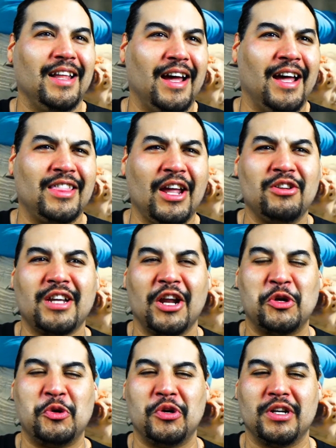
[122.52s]
I thought it was kind
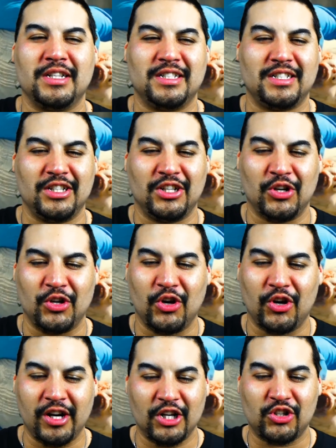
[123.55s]
of cool because you know
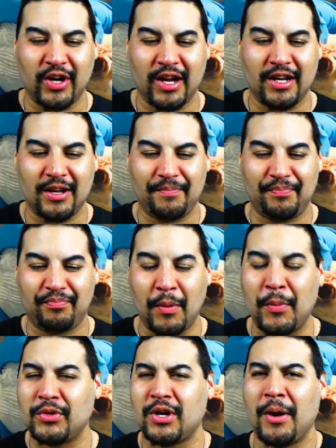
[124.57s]
you're in a train,
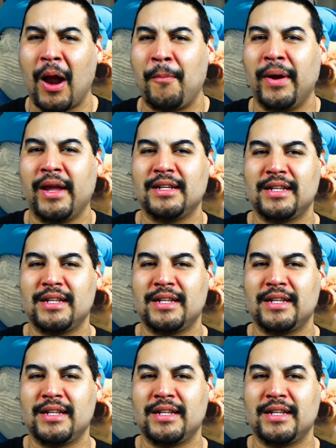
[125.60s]
people start outbreaking.